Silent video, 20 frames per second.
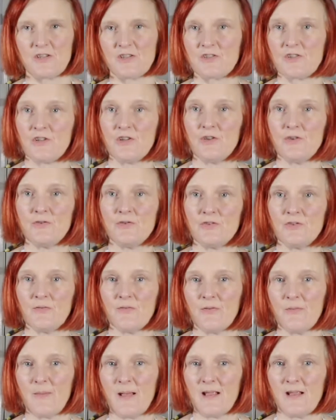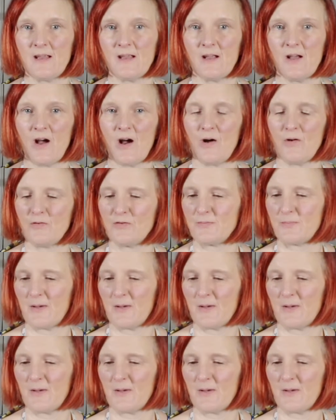solution for making holes,